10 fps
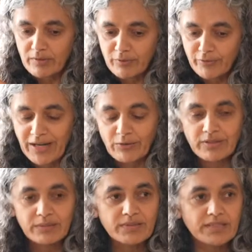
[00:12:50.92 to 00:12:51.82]

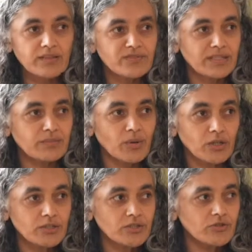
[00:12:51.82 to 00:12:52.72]
found themselves in
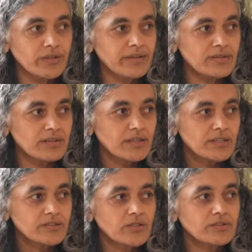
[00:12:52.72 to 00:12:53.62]
monasteries
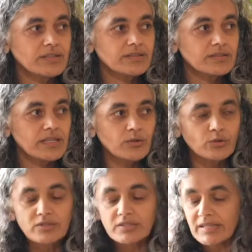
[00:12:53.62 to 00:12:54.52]
so that they
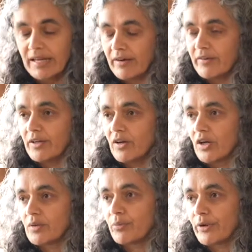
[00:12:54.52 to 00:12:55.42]
could carry
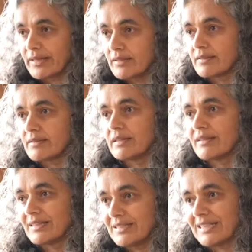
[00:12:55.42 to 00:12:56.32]
on
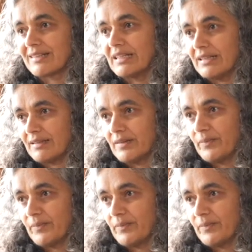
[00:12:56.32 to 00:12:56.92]
practicing the technique,